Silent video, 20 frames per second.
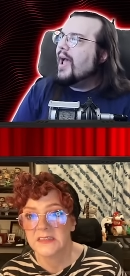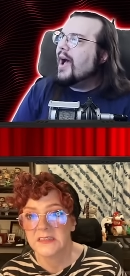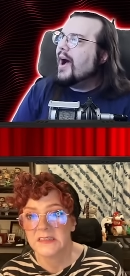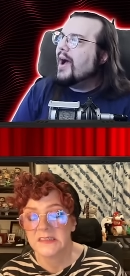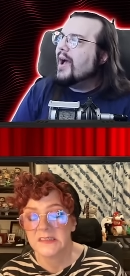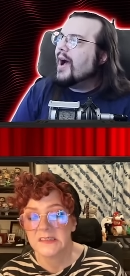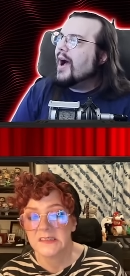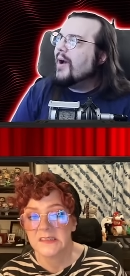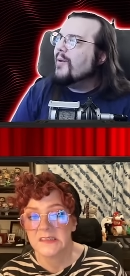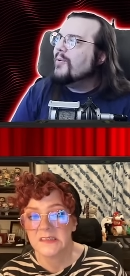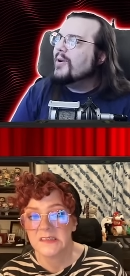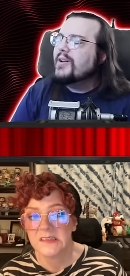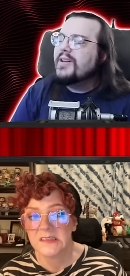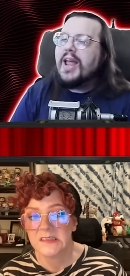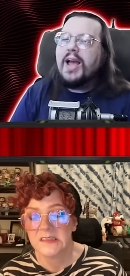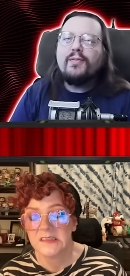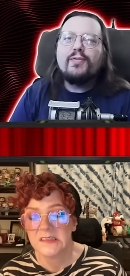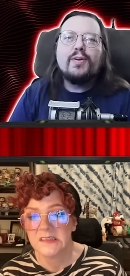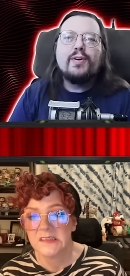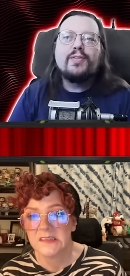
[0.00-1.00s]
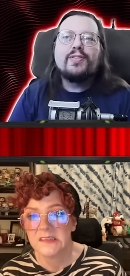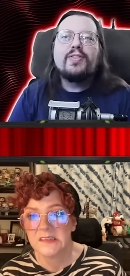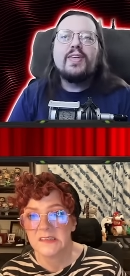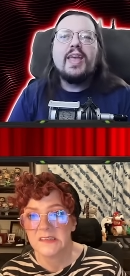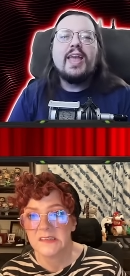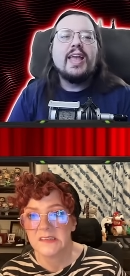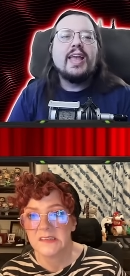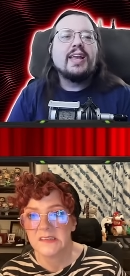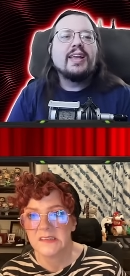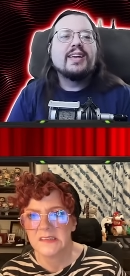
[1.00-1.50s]
Speaker 1: I I would never
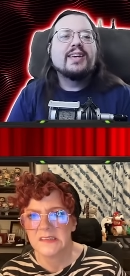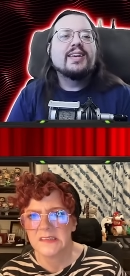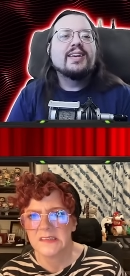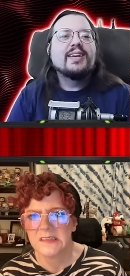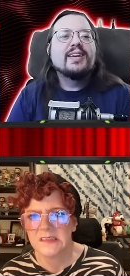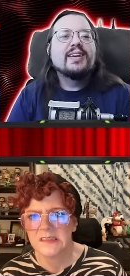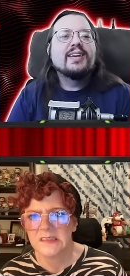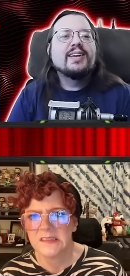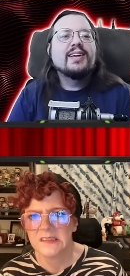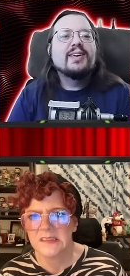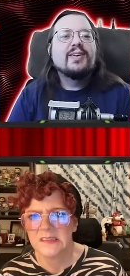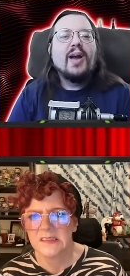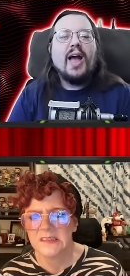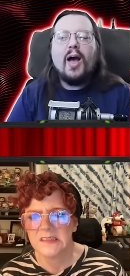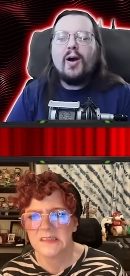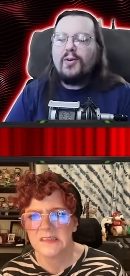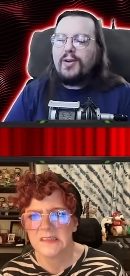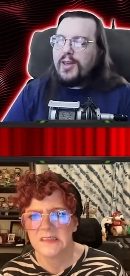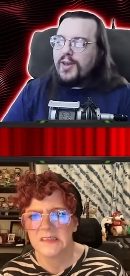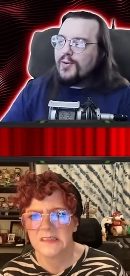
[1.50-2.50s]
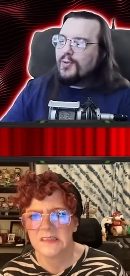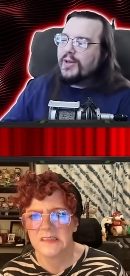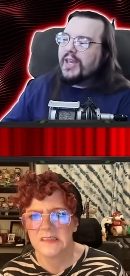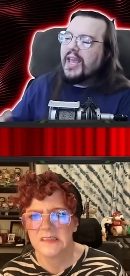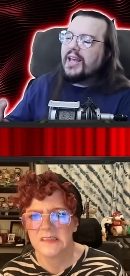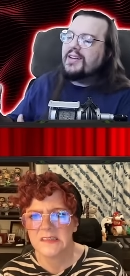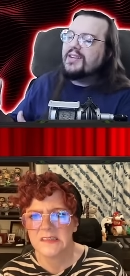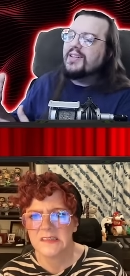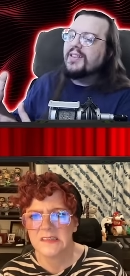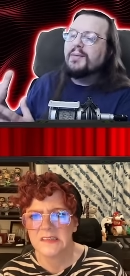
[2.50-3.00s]
think. How do you
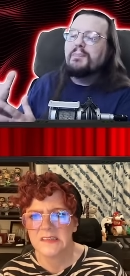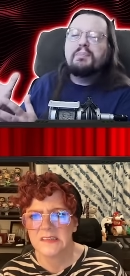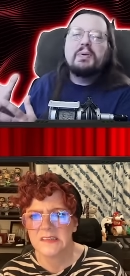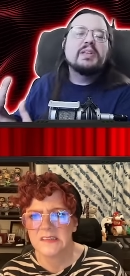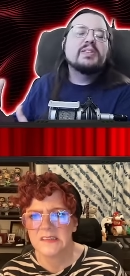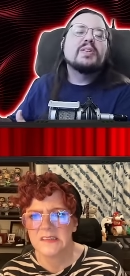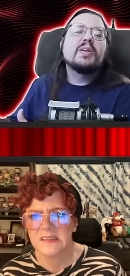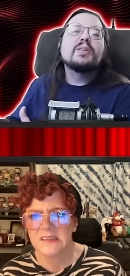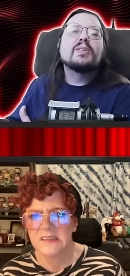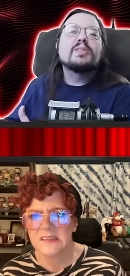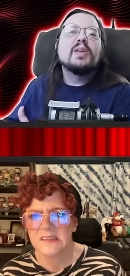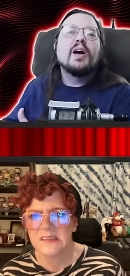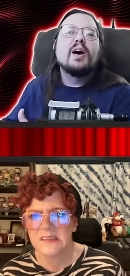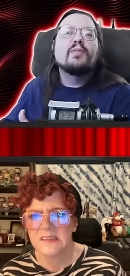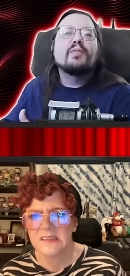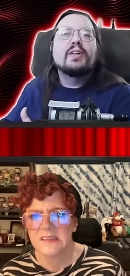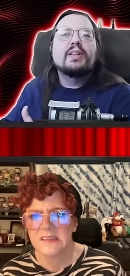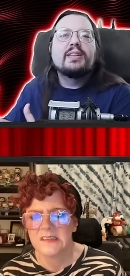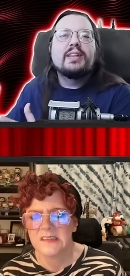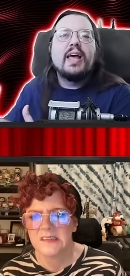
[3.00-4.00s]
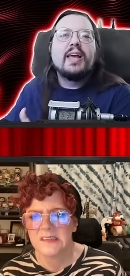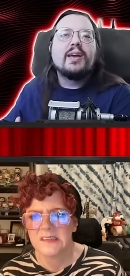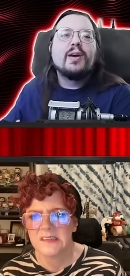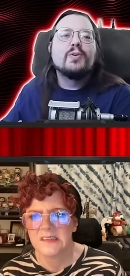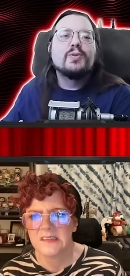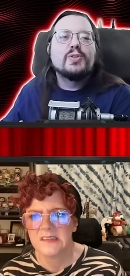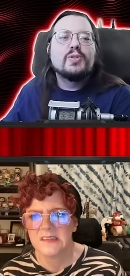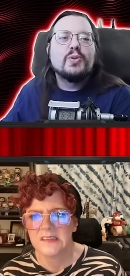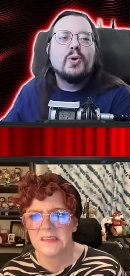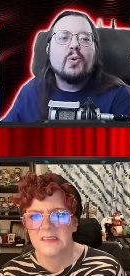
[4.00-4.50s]
get into the business of a
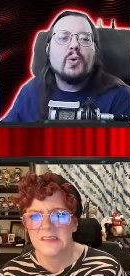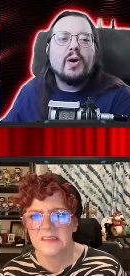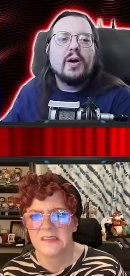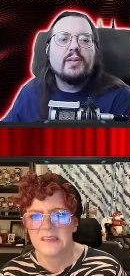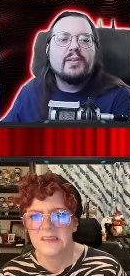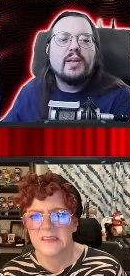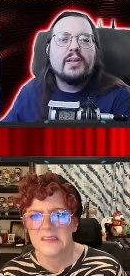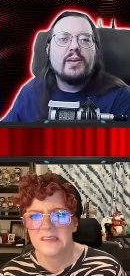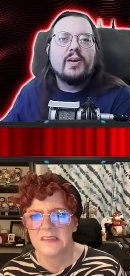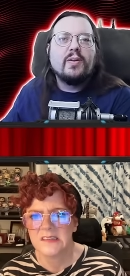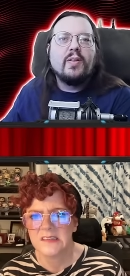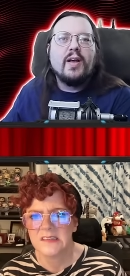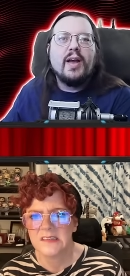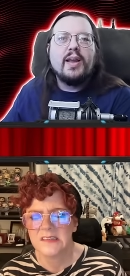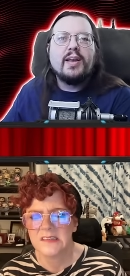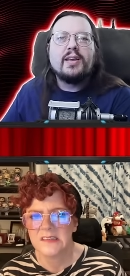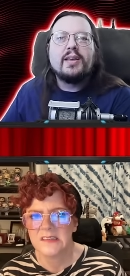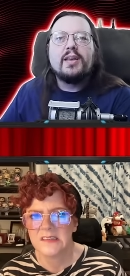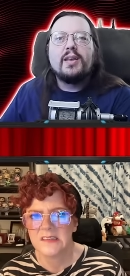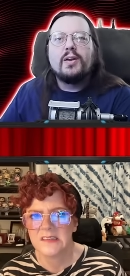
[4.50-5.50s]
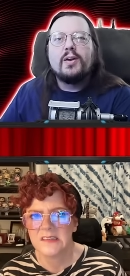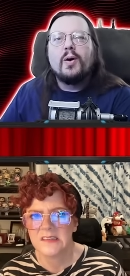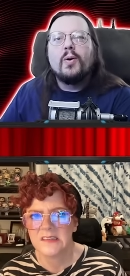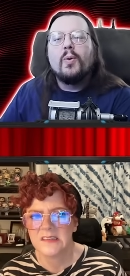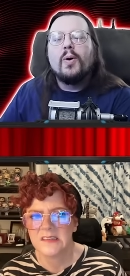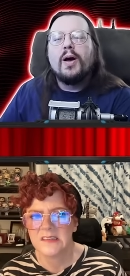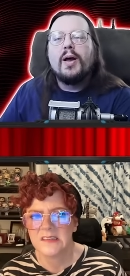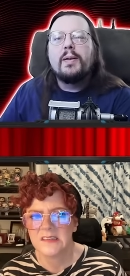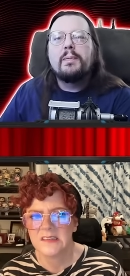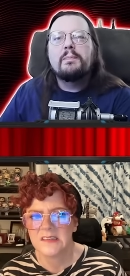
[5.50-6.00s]
Lego store, and then you're like, you
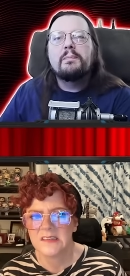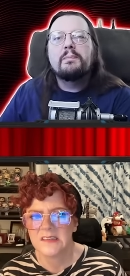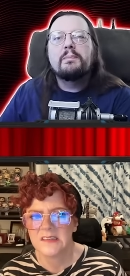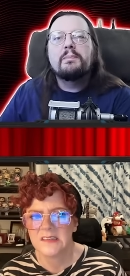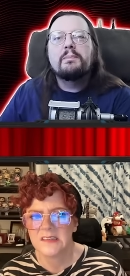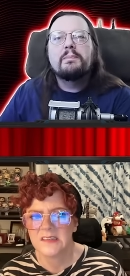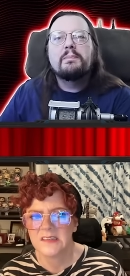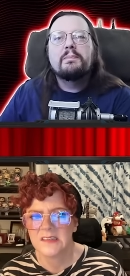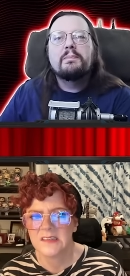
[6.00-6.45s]
know what?